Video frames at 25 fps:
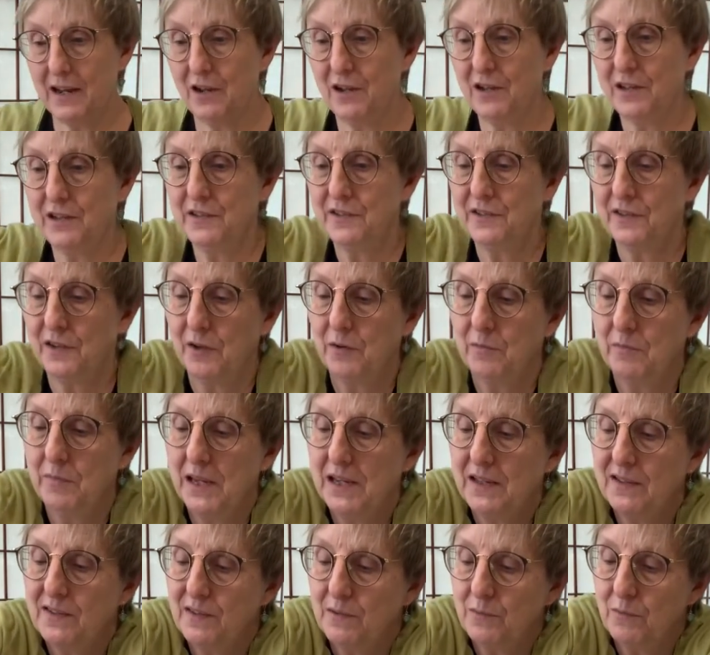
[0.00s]
also
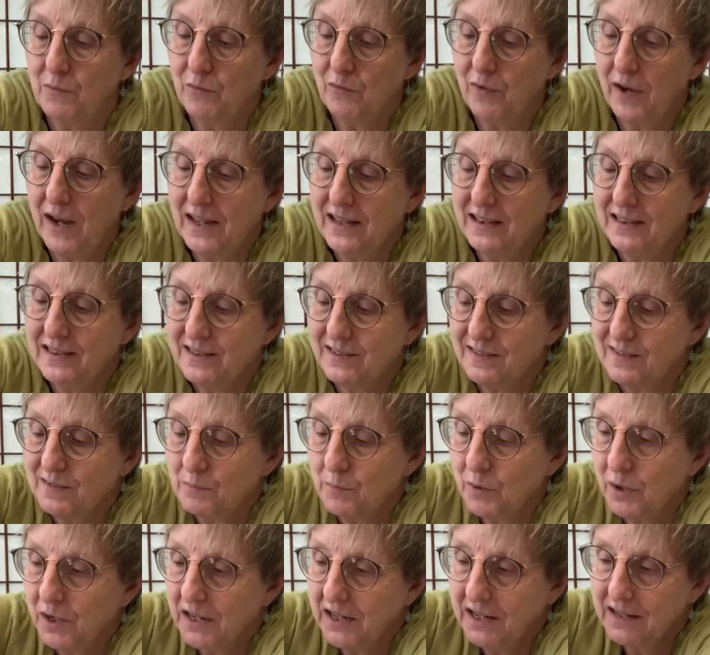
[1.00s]
made some red this
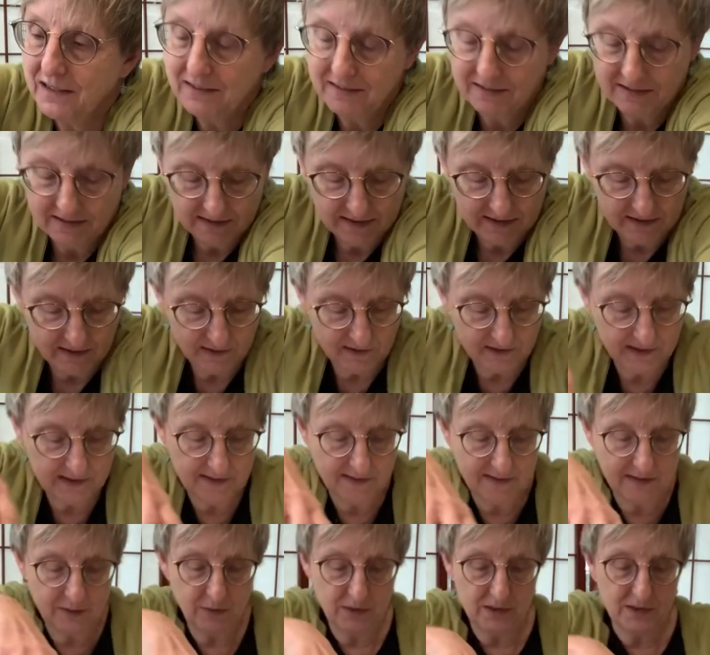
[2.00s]
morning. So let's
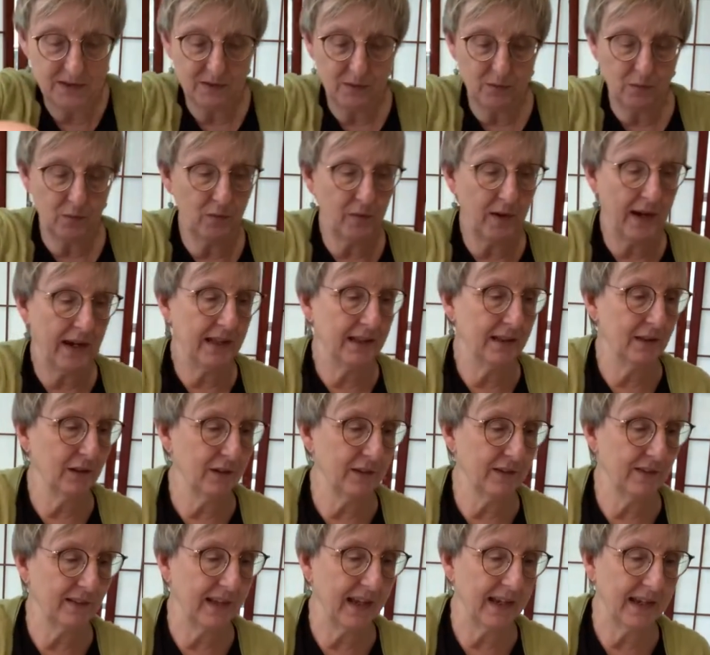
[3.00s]
see what this red
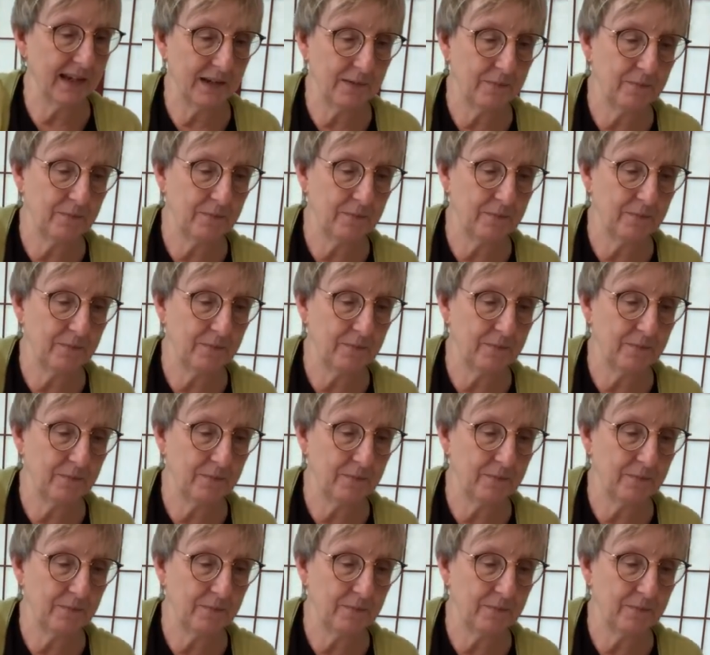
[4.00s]
looks like.